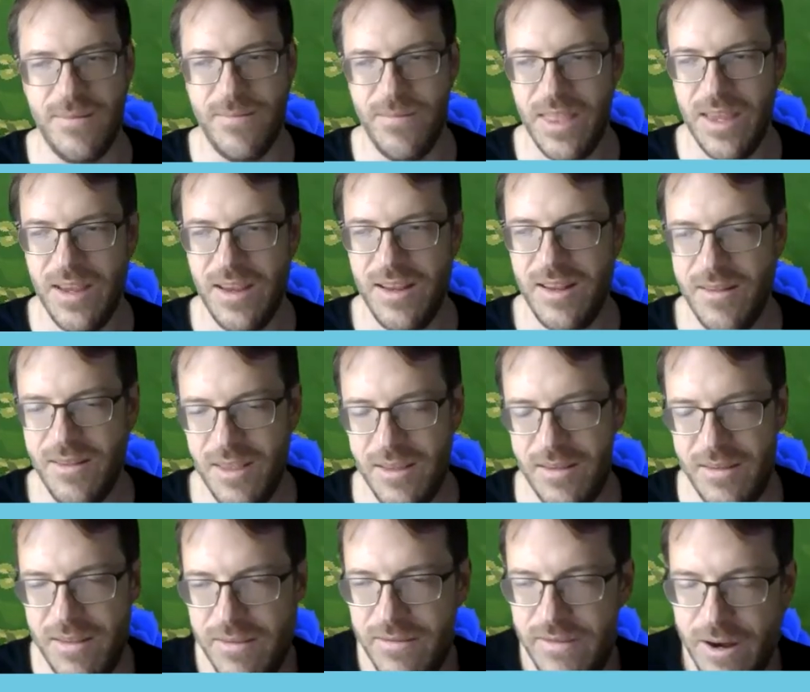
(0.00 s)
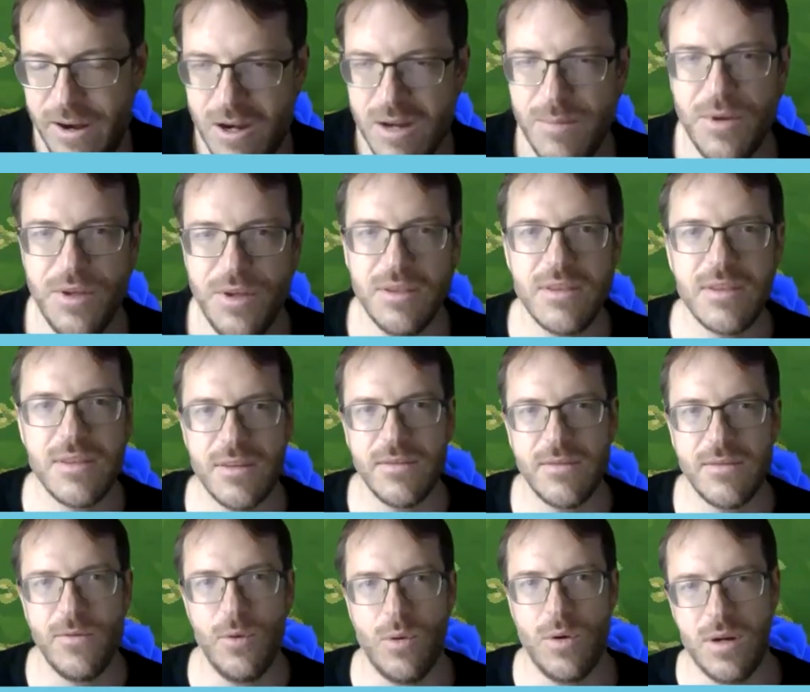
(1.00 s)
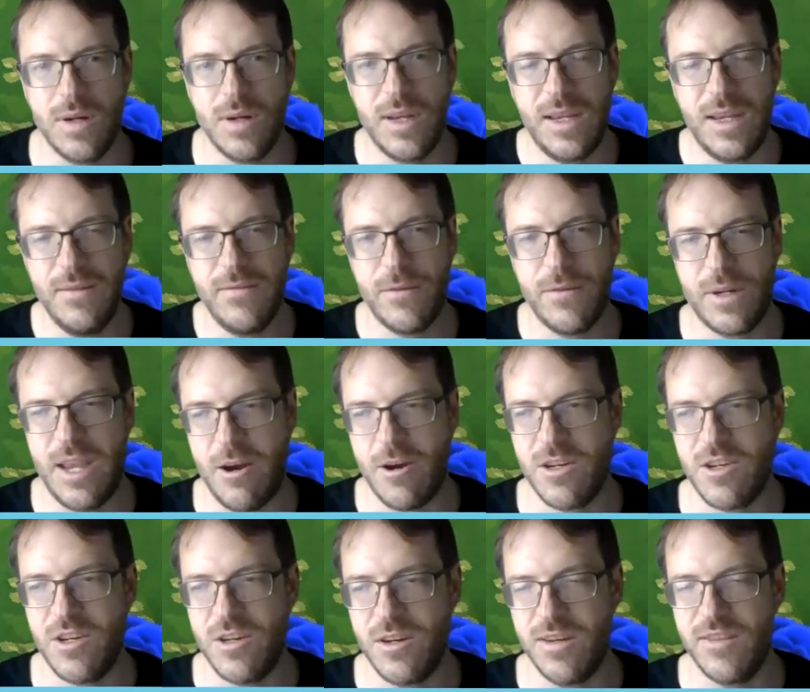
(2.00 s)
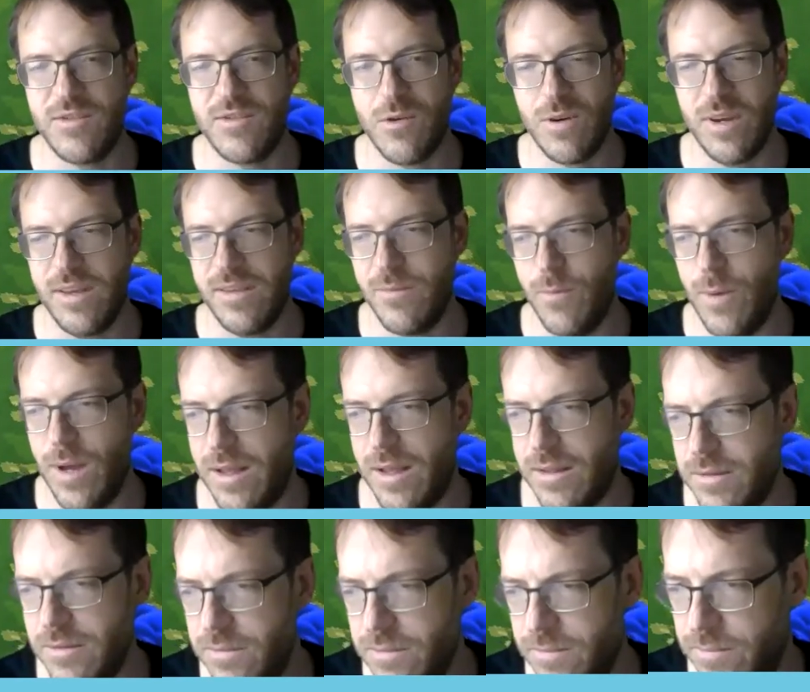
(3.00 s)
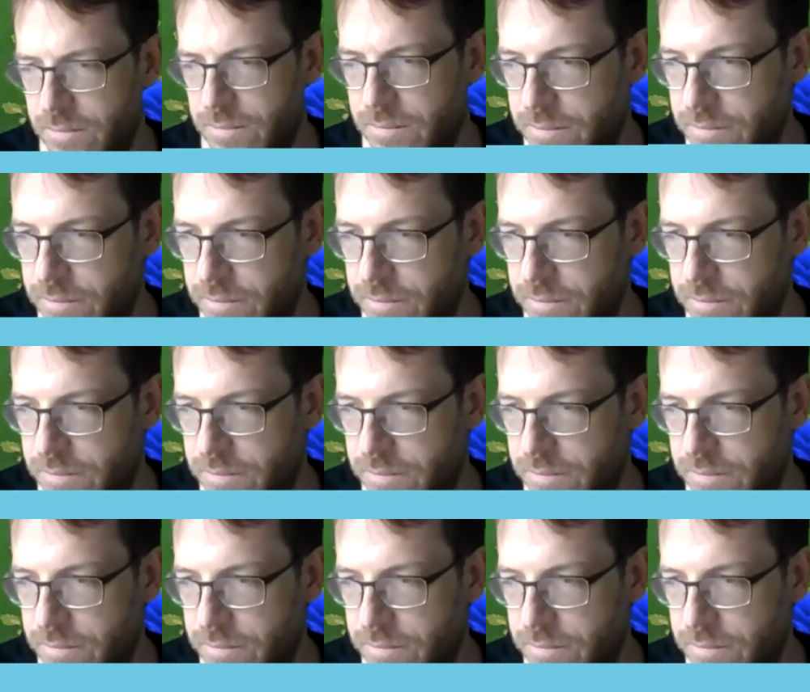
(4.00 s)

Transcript: the variables for character and story as well.